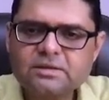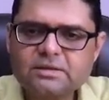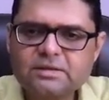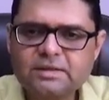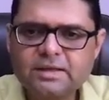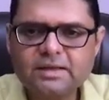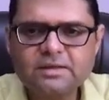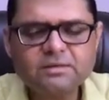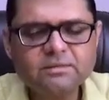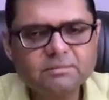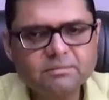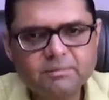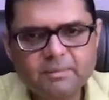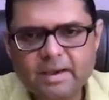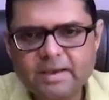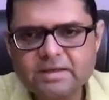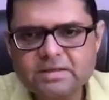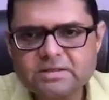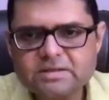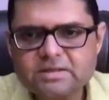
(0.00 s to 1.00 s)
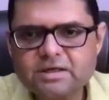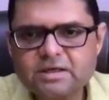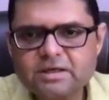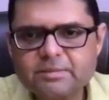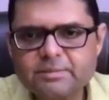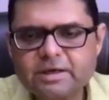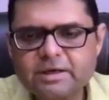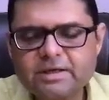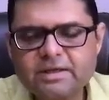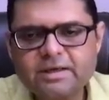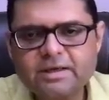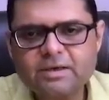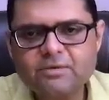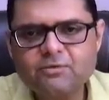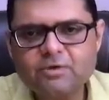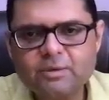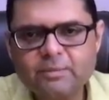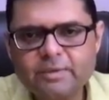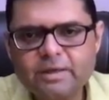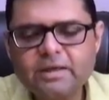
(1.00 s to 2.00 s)
then my study material
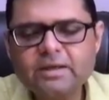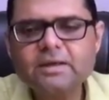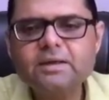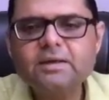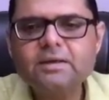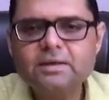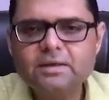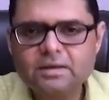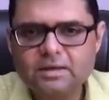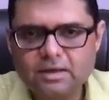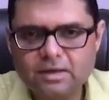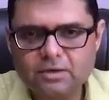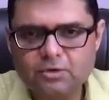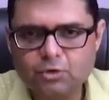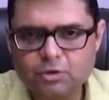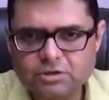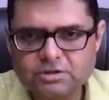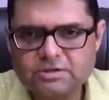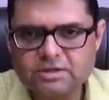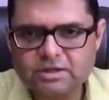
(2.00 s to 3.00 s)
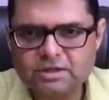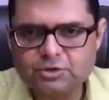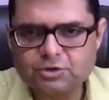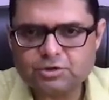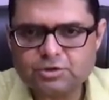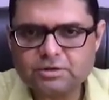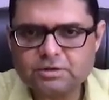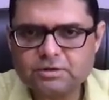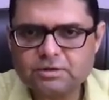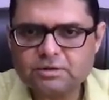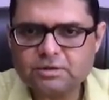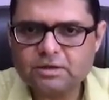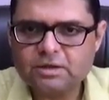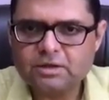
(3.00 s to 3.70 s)
will be a good solution.